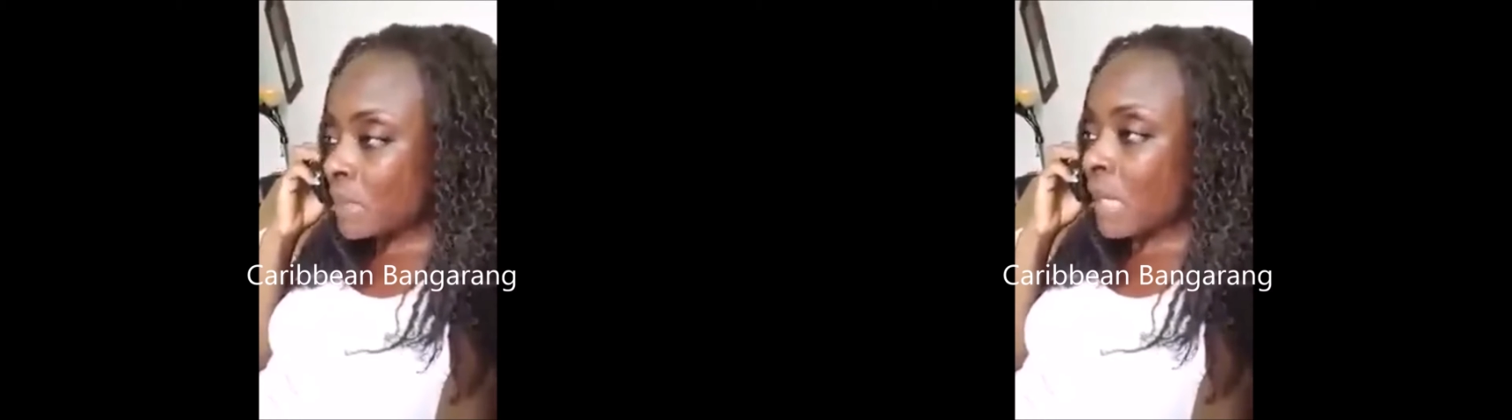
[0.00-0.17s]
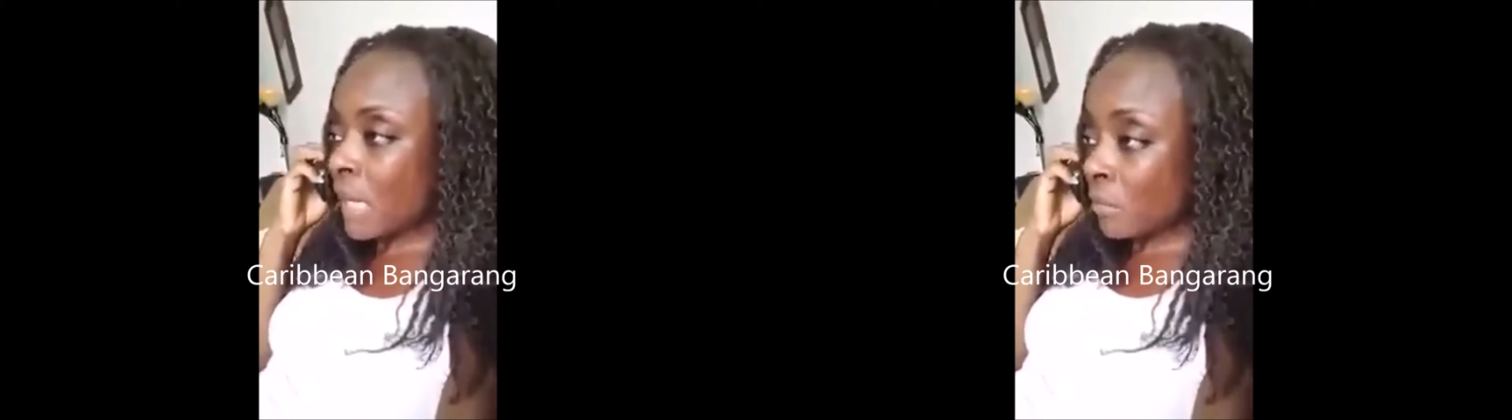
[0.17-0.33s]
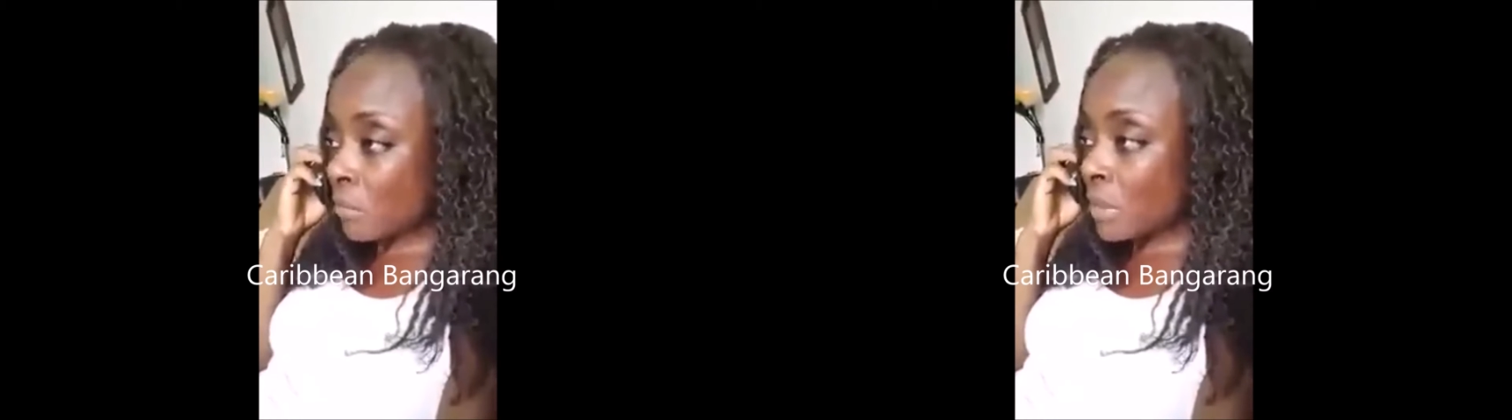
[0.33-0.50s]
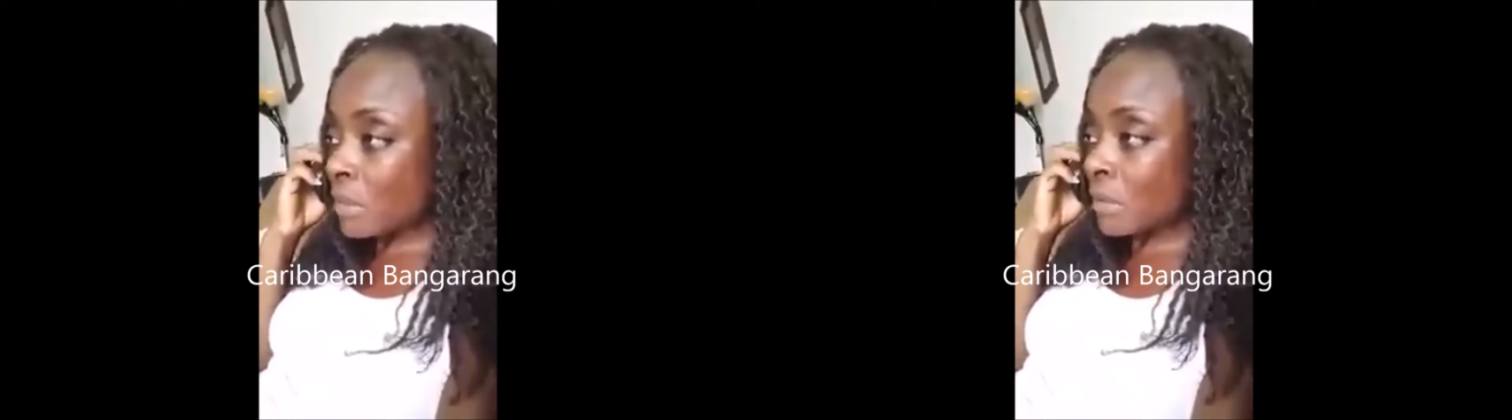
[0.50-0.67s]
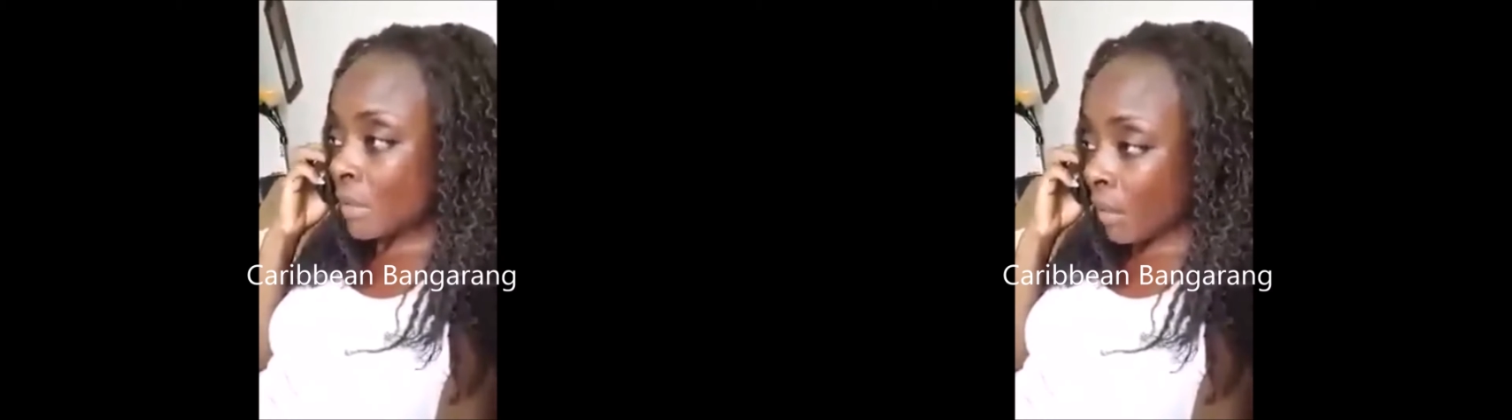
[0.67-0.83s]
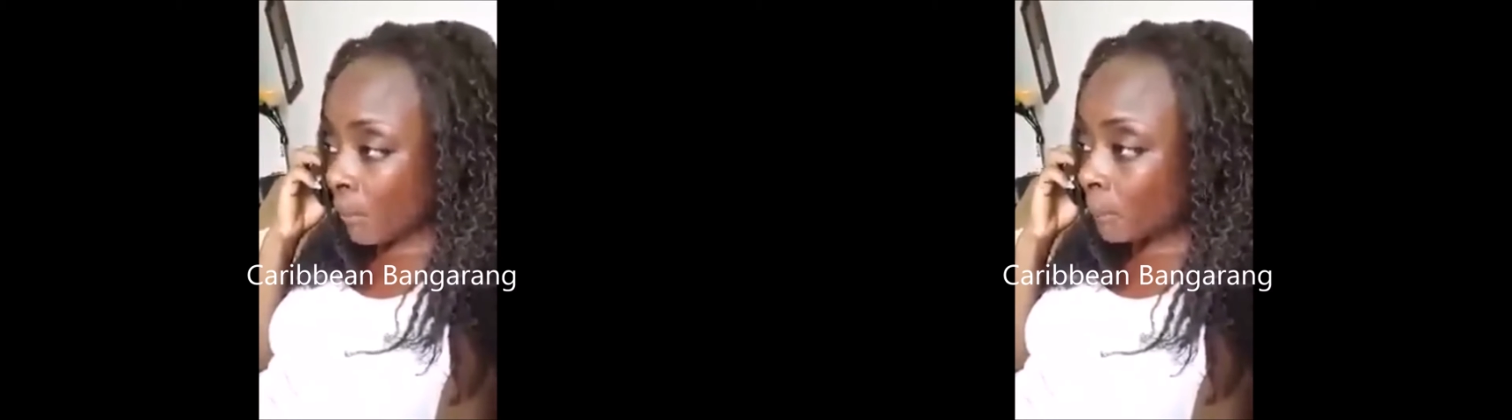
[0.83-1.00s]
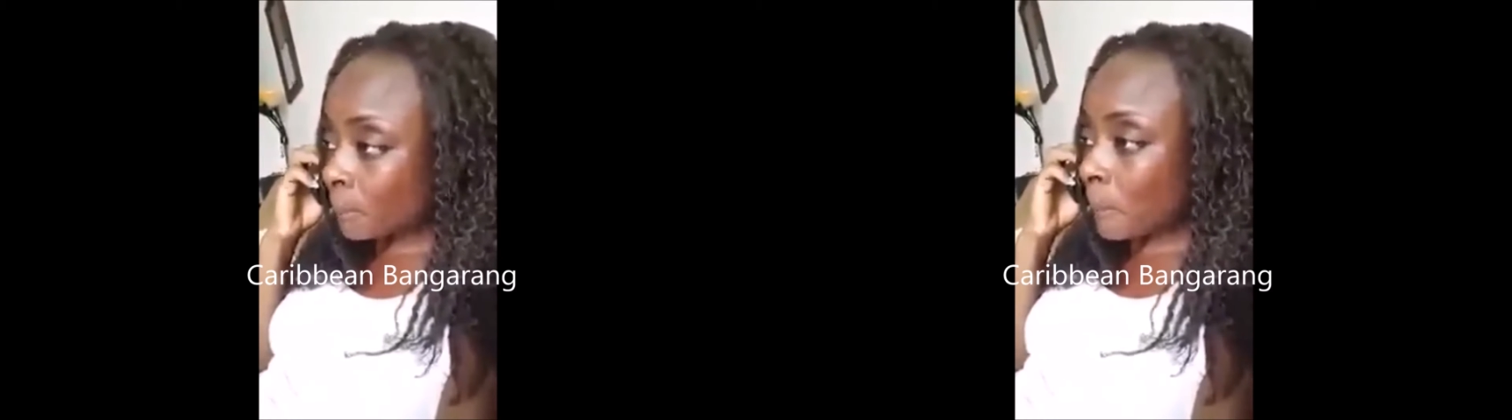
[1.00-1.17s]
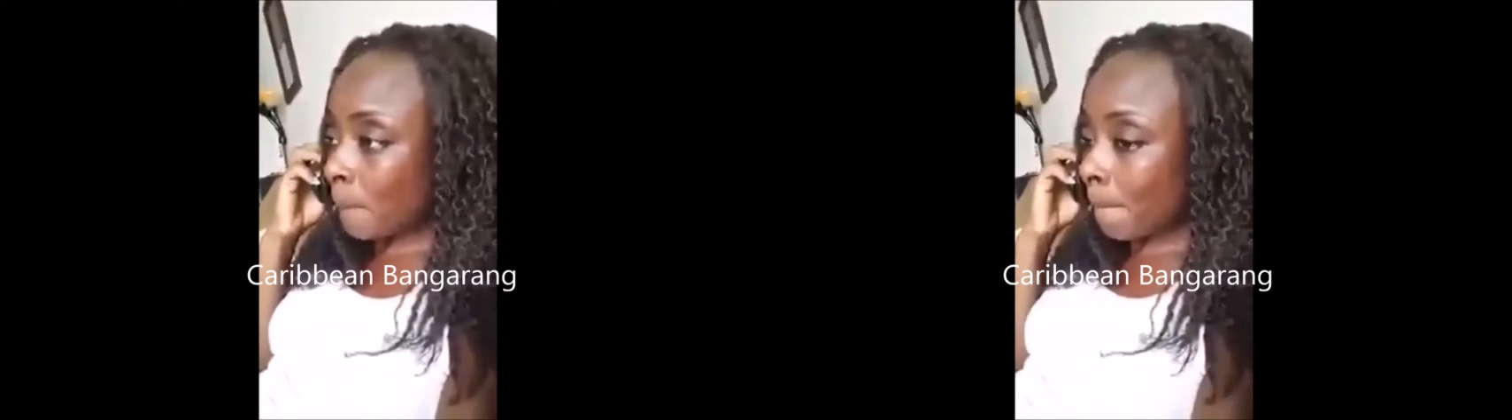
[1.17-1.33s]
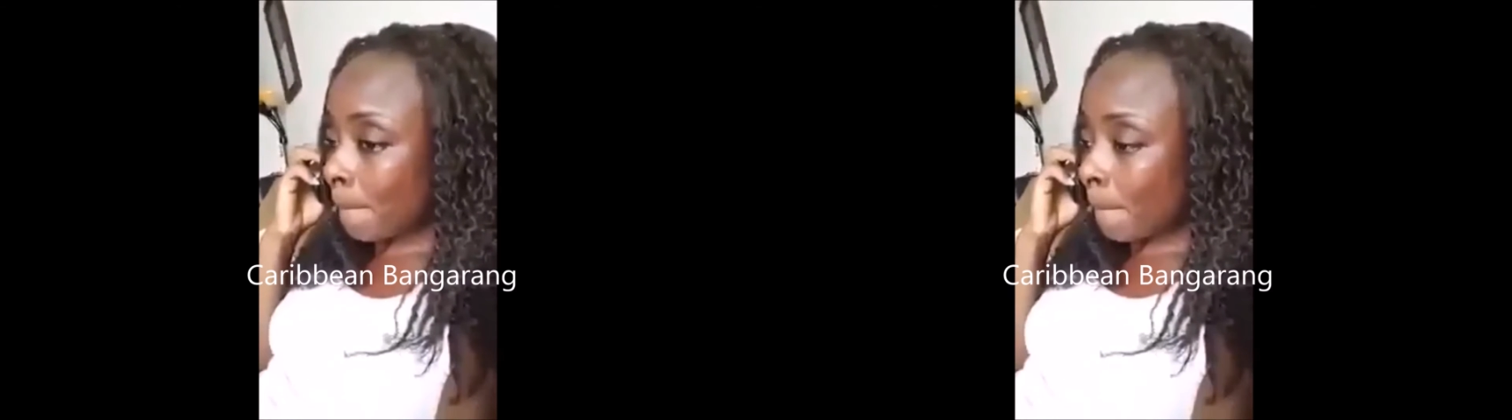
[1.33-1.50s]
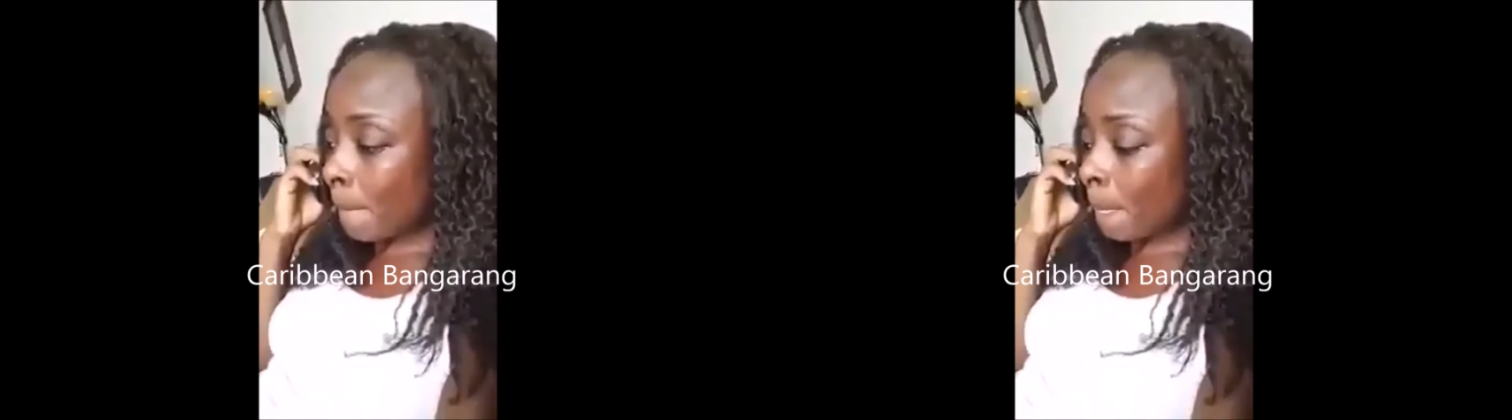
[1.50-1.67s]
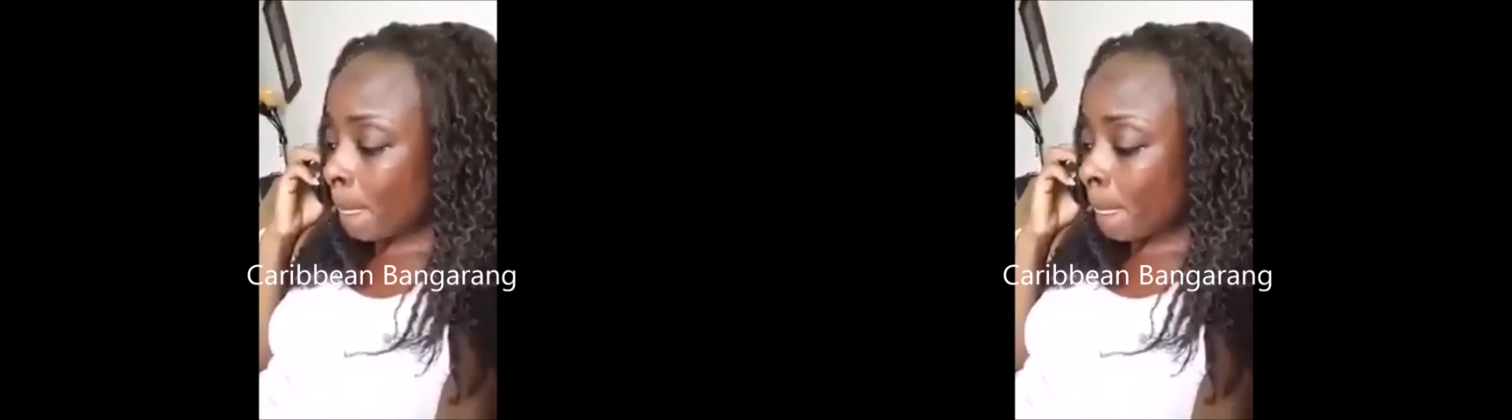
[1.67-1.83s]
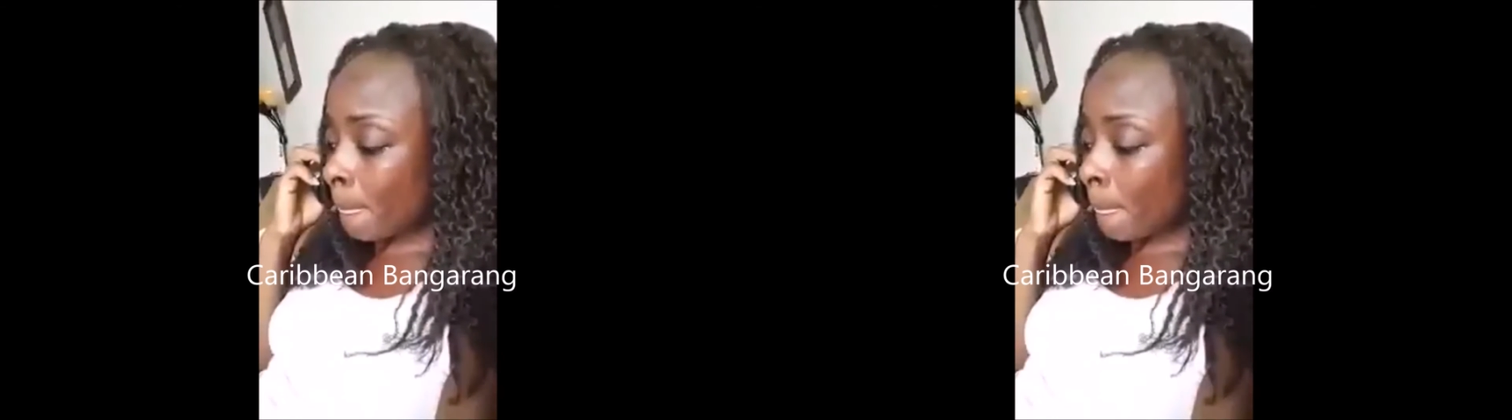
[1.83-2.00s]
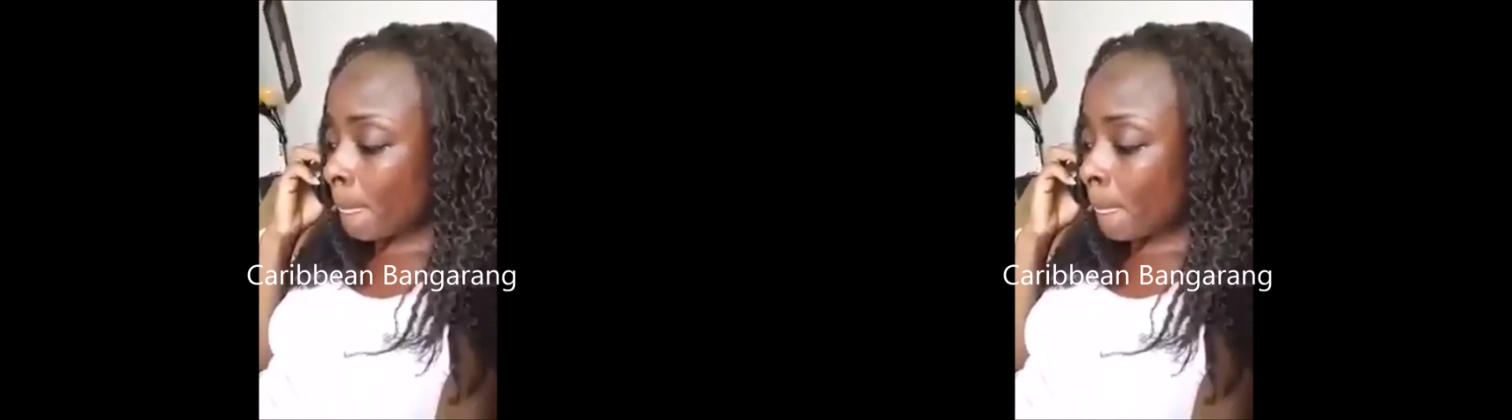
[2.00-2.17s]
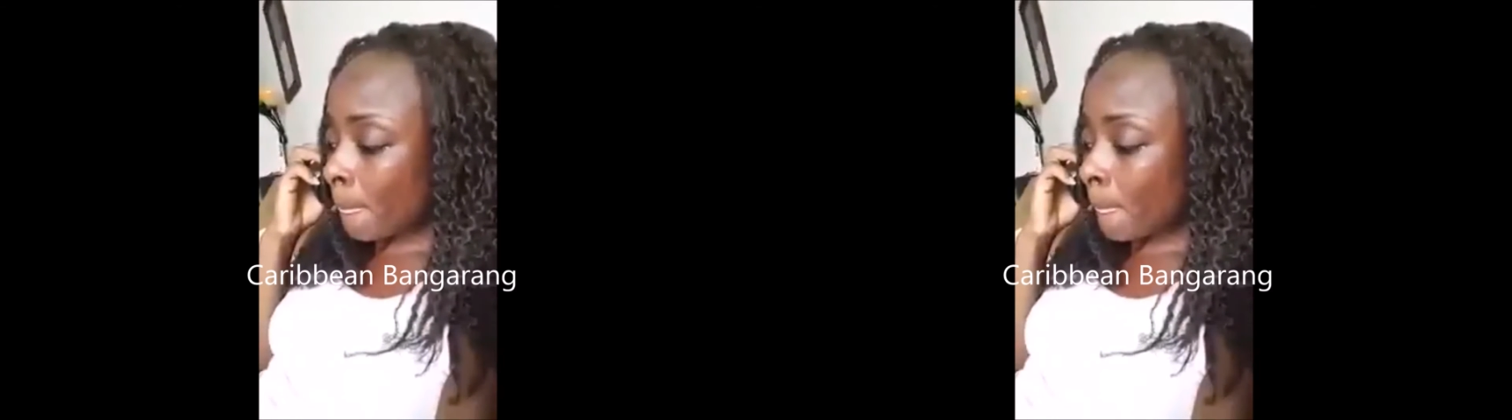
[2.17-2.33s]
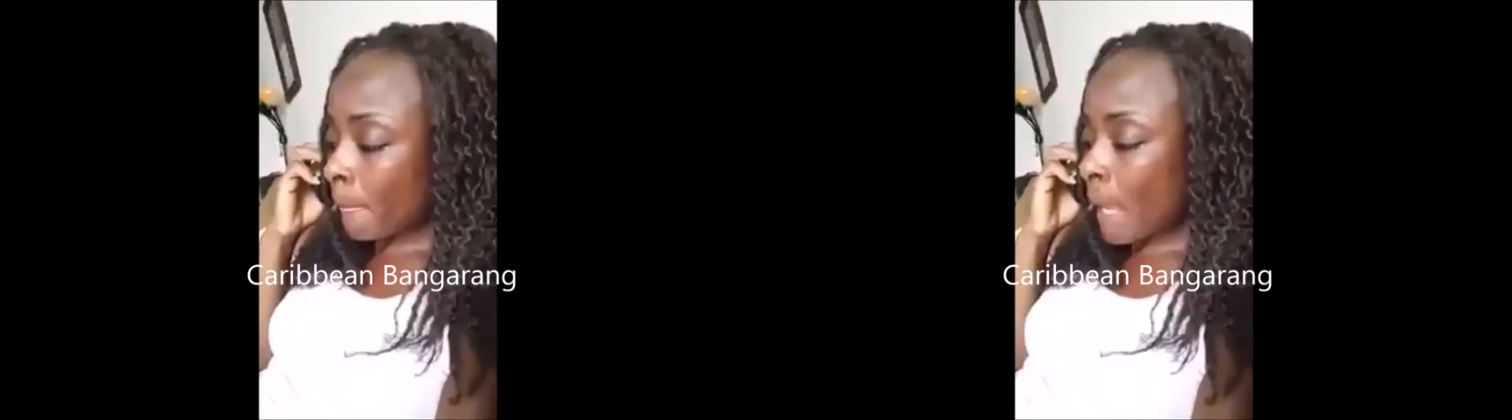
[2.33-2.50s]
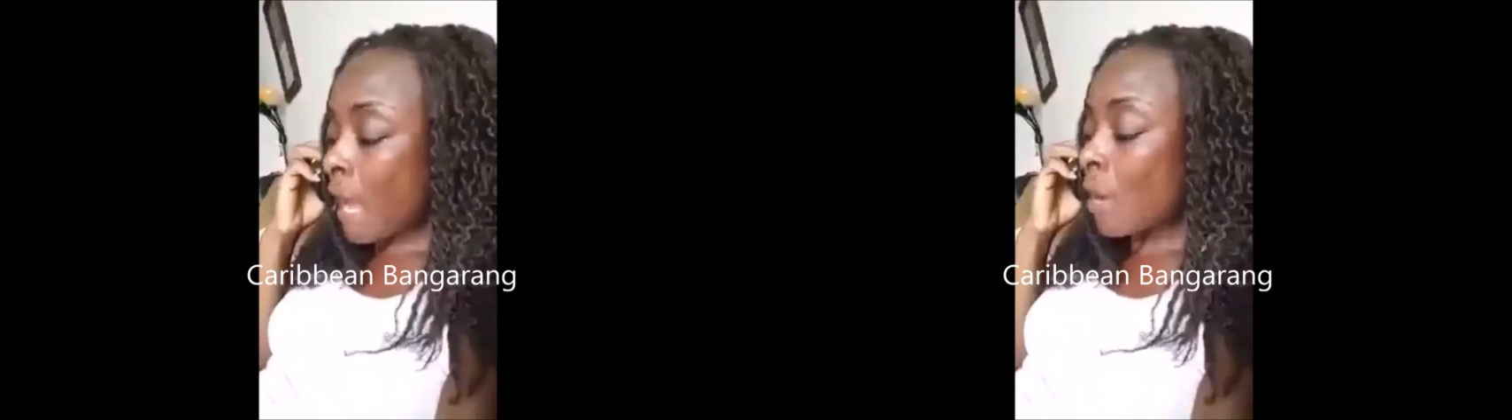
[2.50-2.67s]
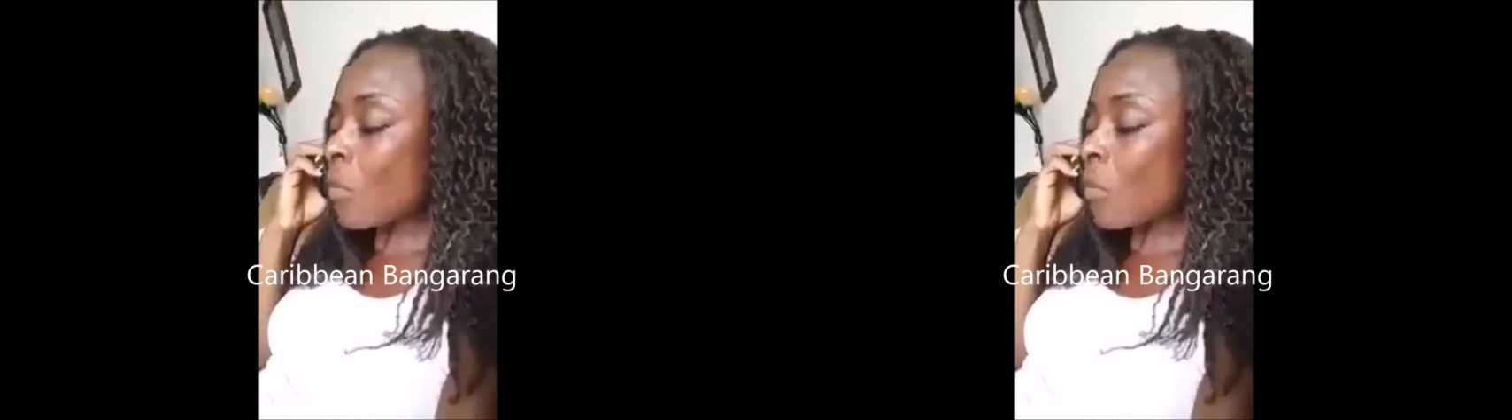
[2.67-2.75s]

get me some? I